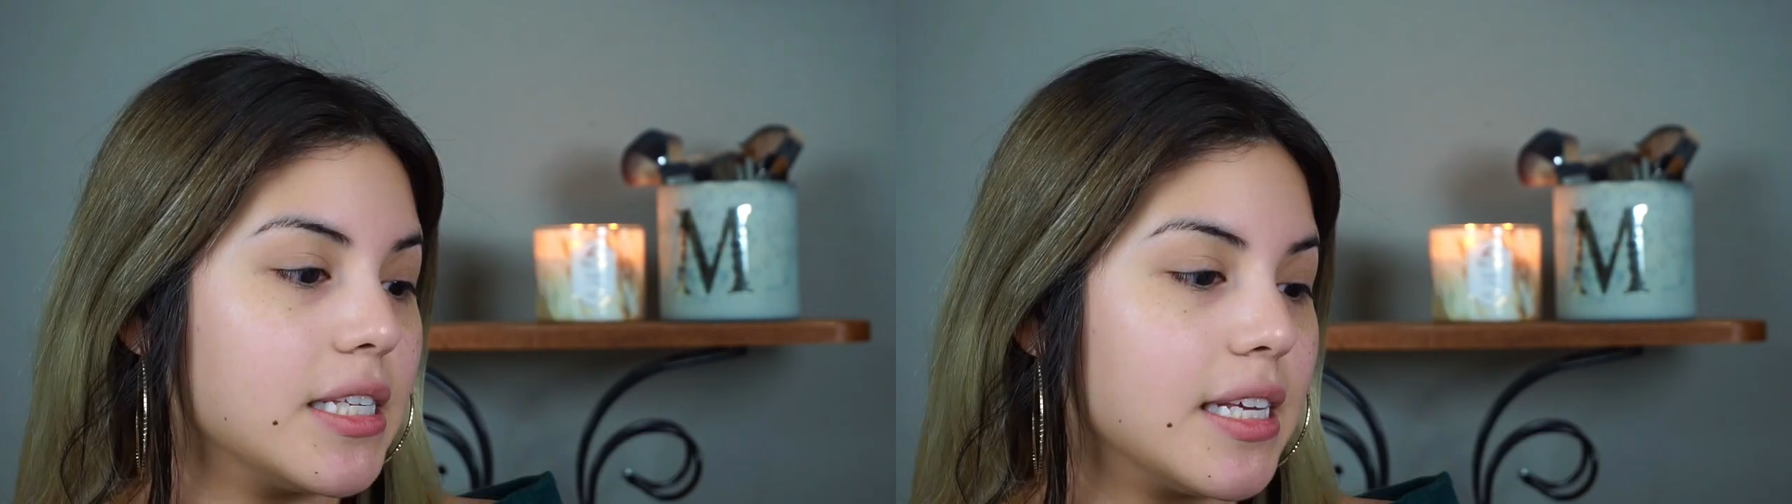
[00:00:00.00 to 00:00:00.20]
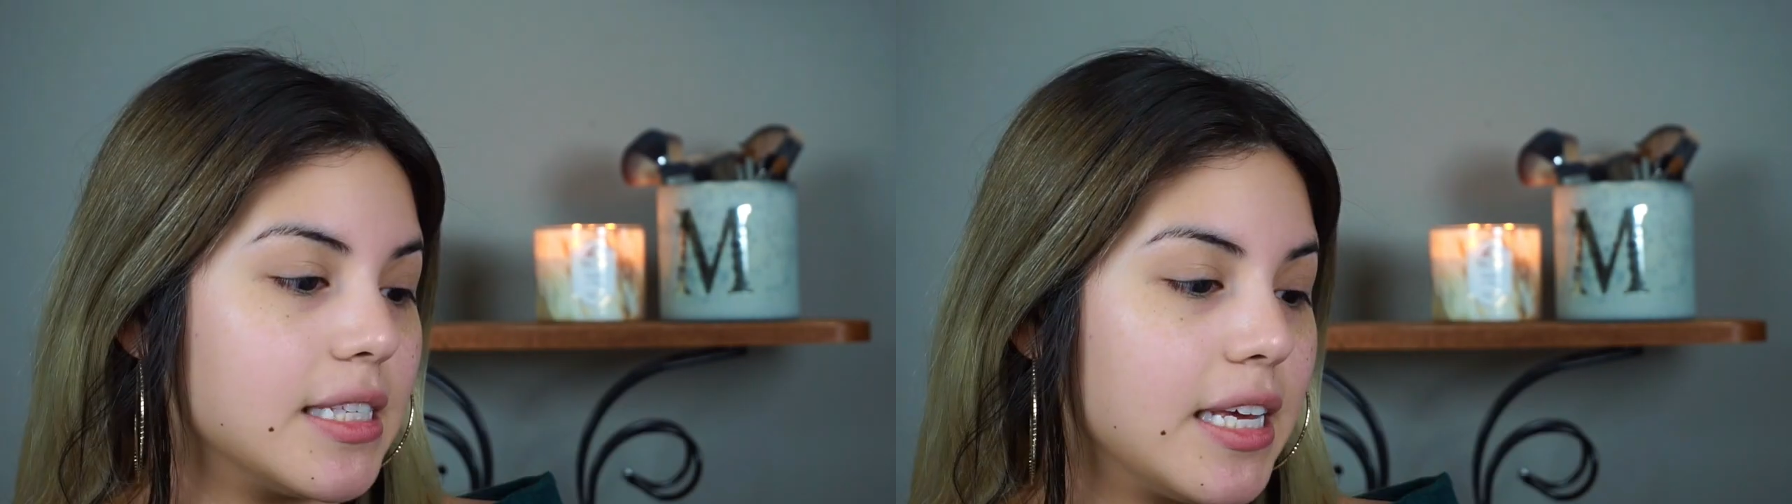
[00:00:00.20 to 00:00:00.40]

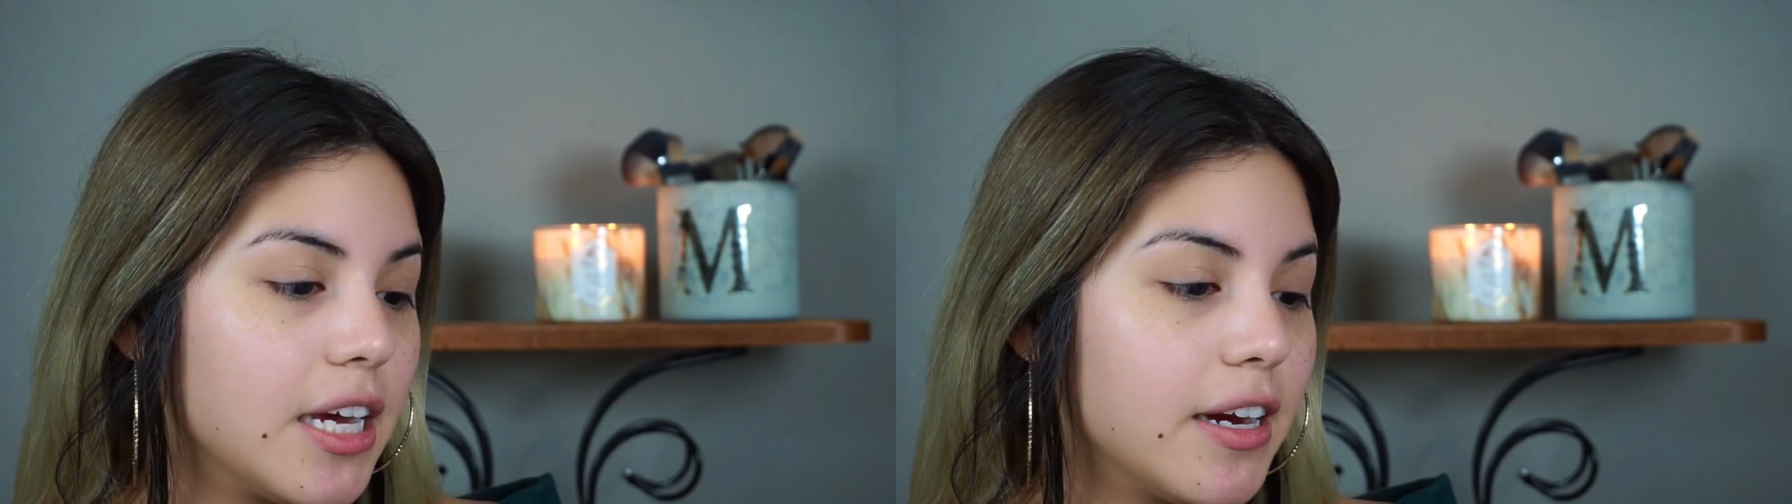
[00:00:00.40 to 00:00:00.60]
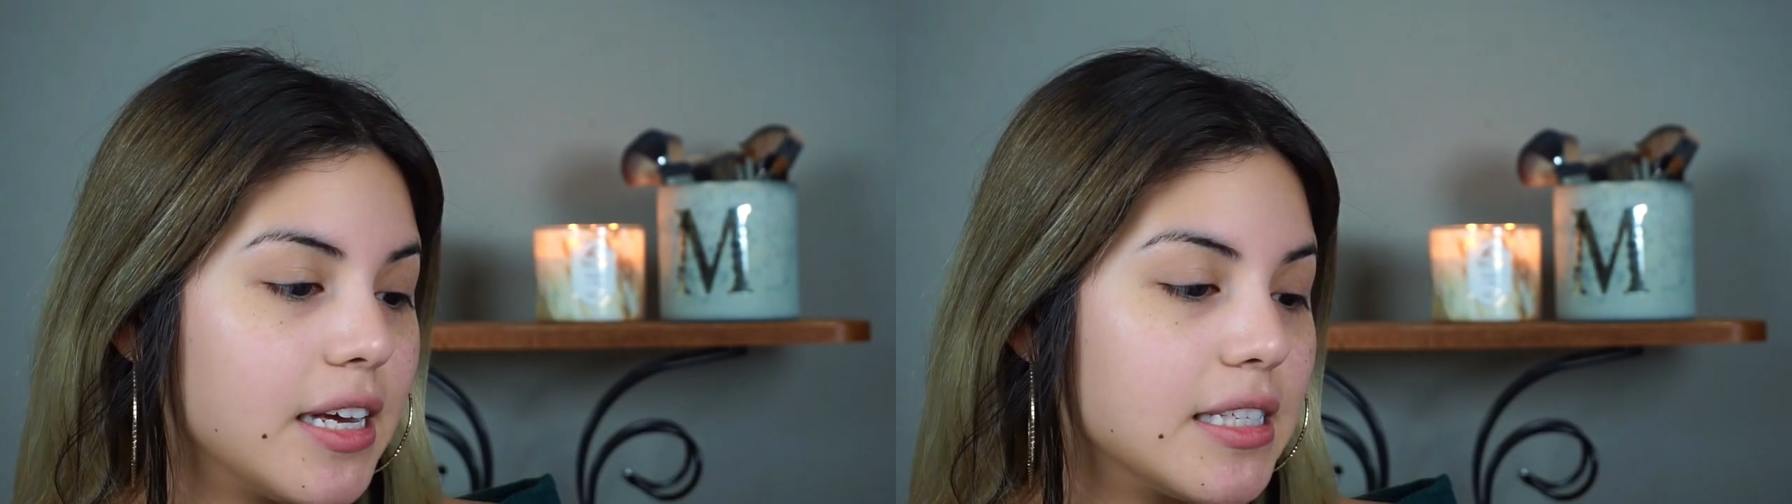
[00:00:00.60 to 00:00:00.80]
it says
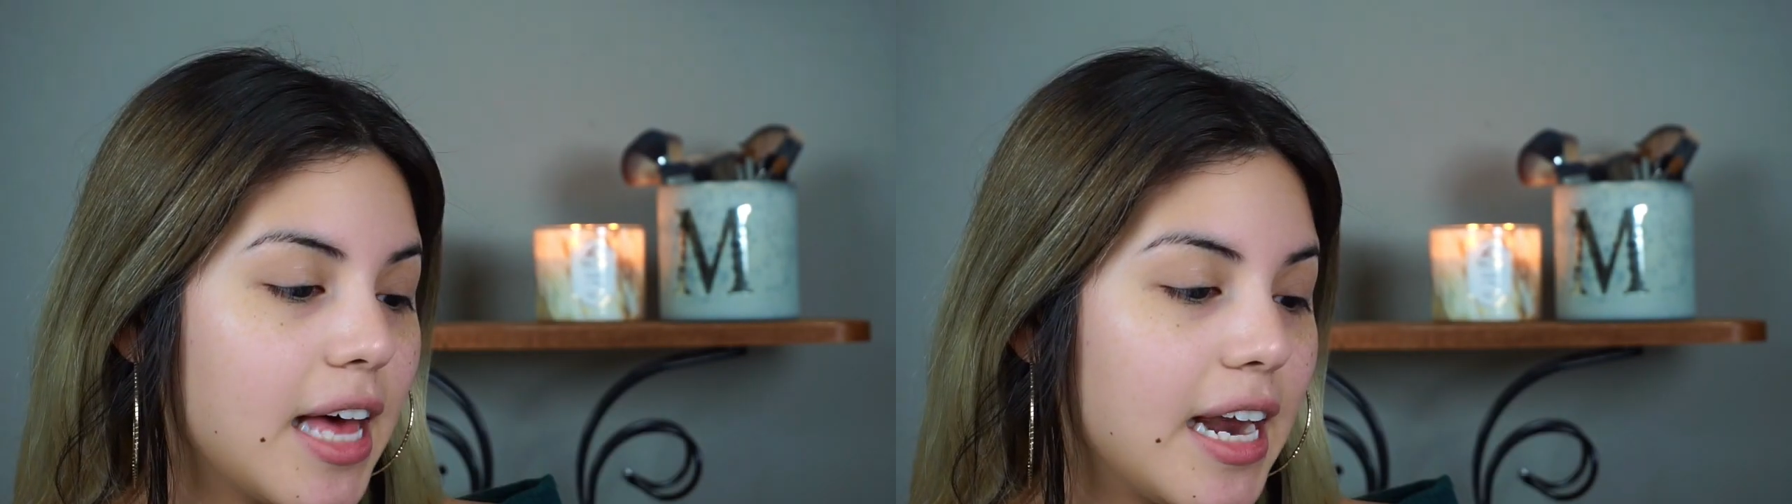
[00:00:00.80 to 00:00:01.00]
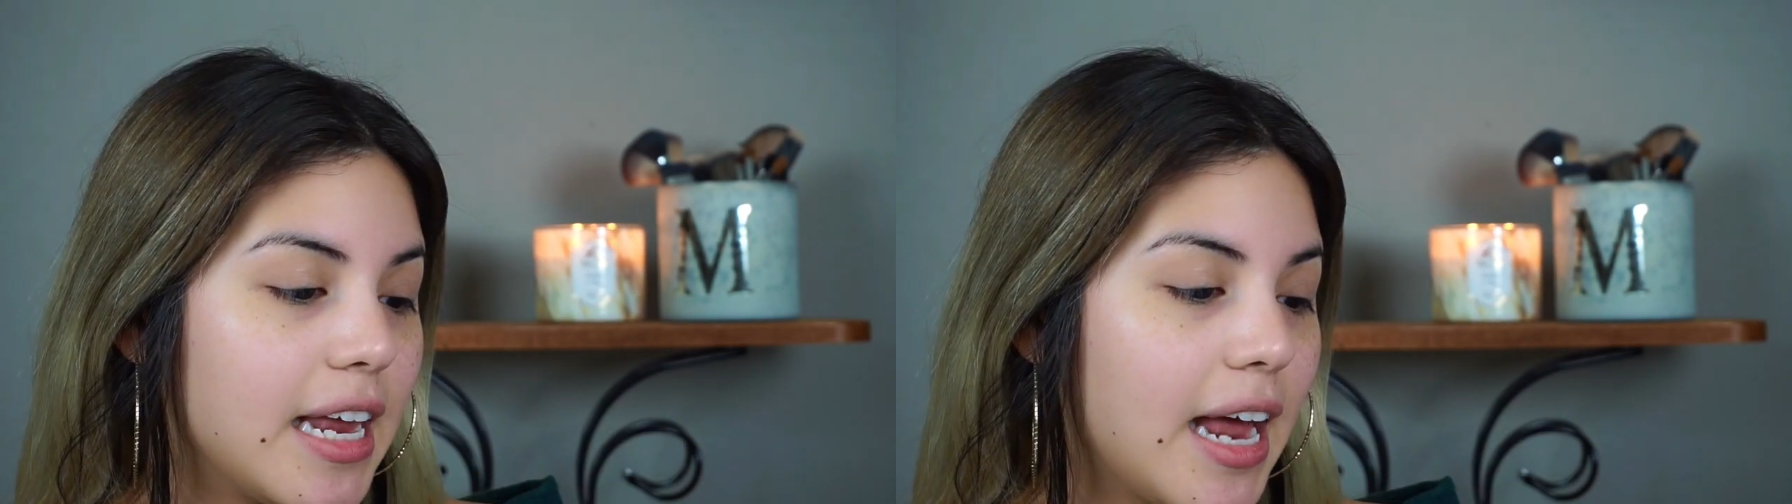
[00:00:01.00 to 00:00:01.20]
here is
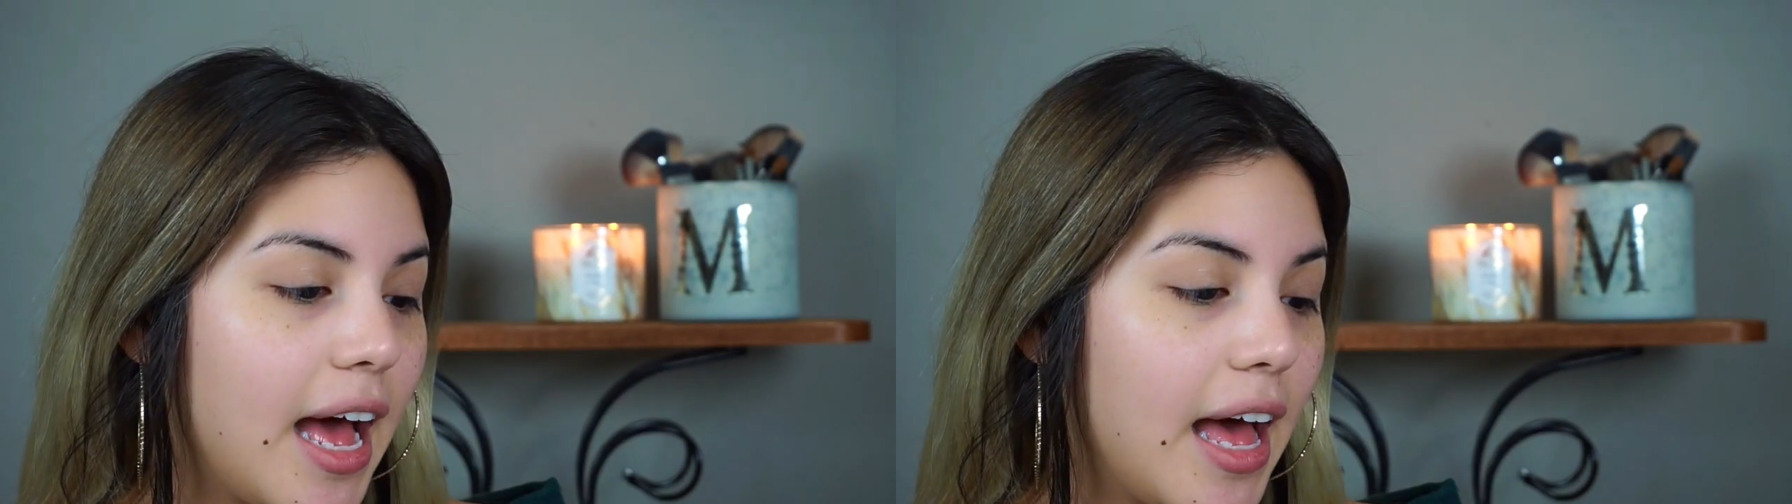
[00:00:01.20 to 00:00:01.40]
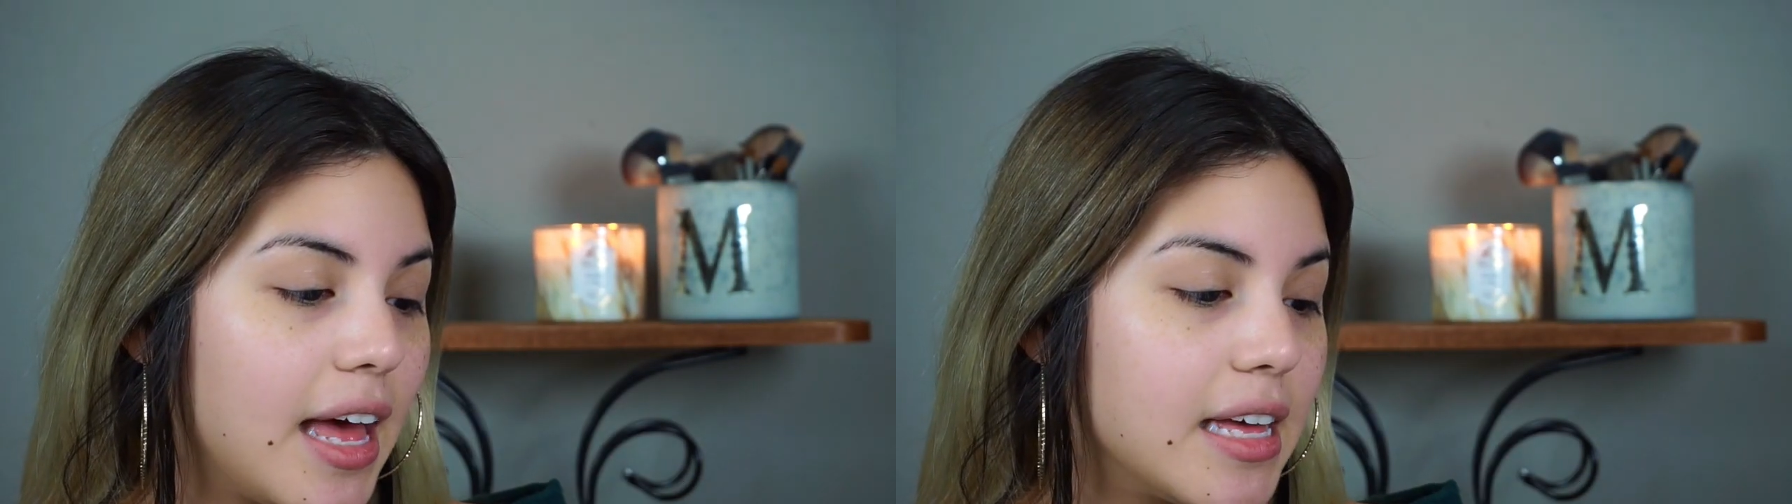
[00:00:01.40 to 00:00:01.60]
that it
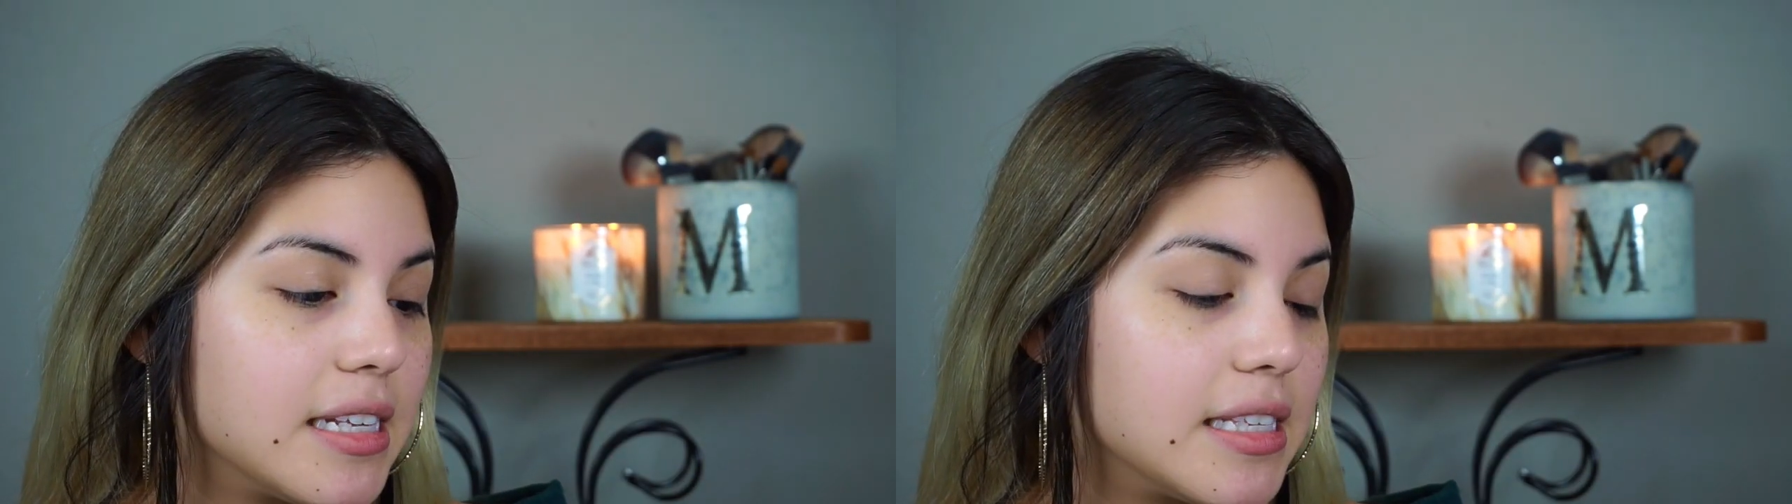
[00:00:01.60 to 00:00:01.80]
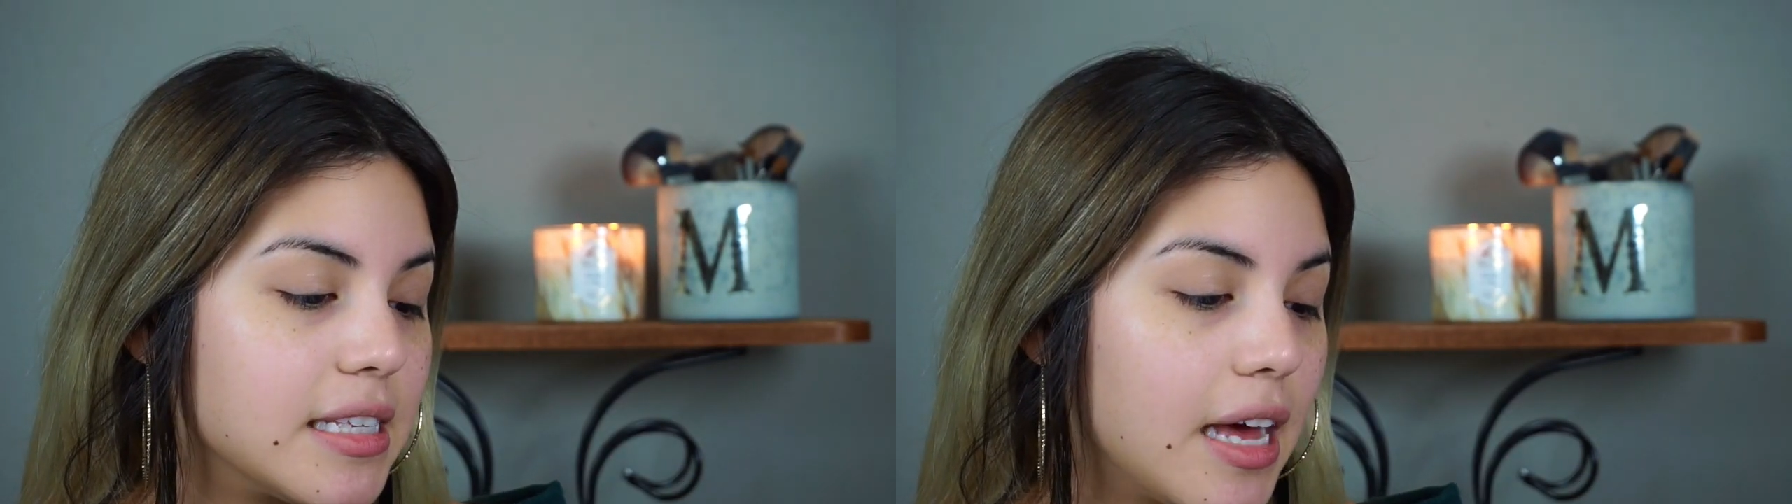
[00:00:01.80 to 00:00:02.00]

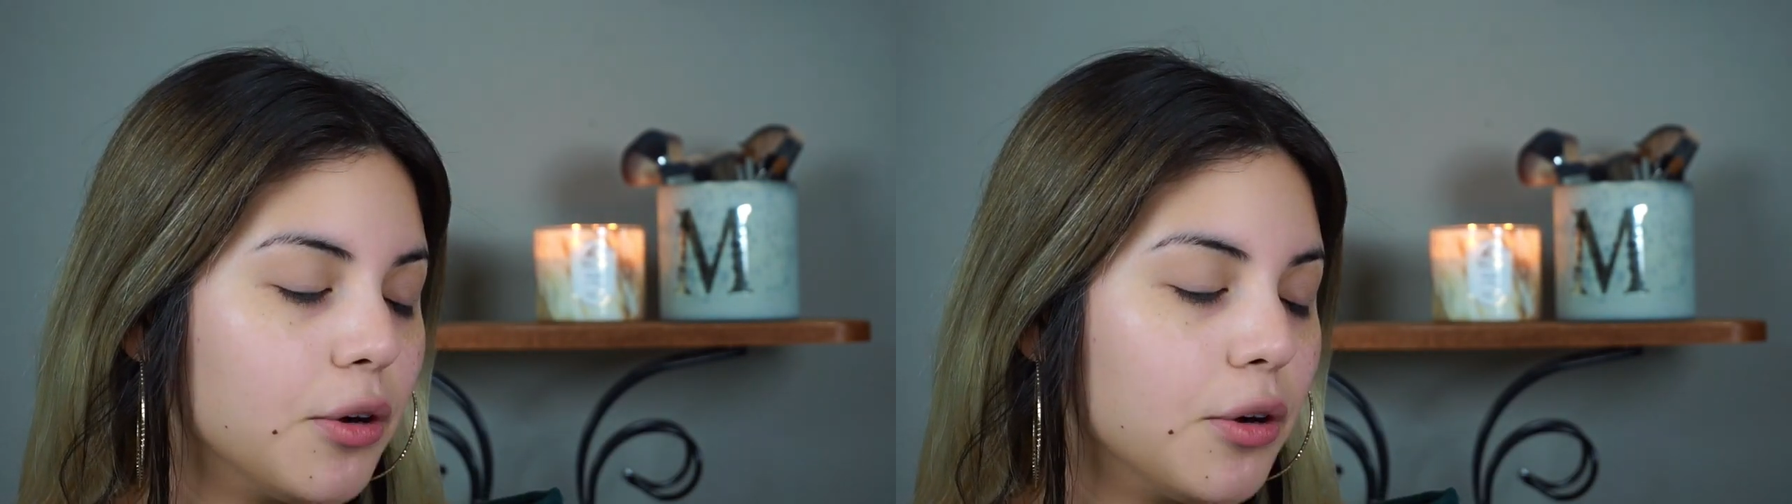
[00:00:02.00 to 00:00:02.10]
has